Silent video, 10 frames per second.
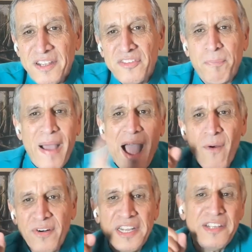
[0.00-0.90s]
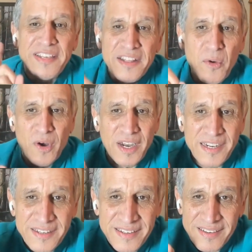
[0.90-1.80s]
because the power is in the
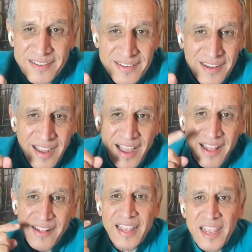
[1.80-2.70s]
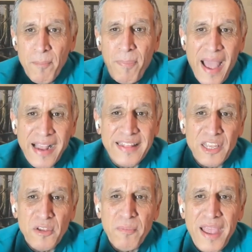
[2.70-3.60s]
one. And the impact
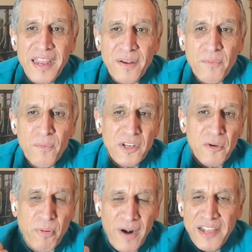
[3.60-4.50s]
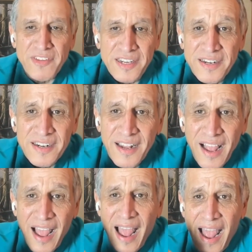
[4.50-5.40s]
that you make when you're present
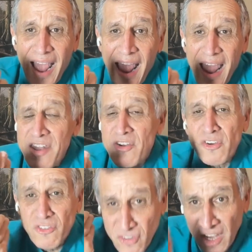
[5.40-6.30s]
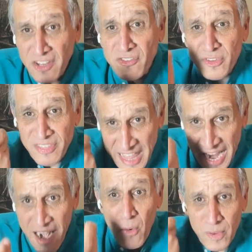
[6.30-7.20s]
and you're just
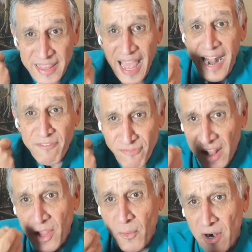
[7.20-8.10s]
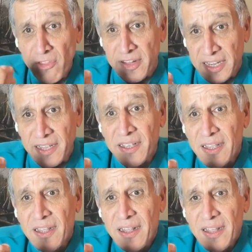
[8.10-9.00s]
there with that fellow earthling
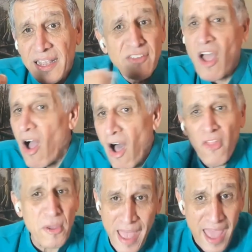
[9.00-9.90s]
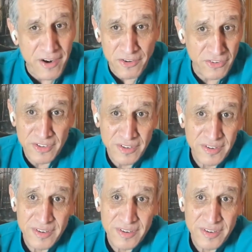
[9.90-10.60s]
is all that matters.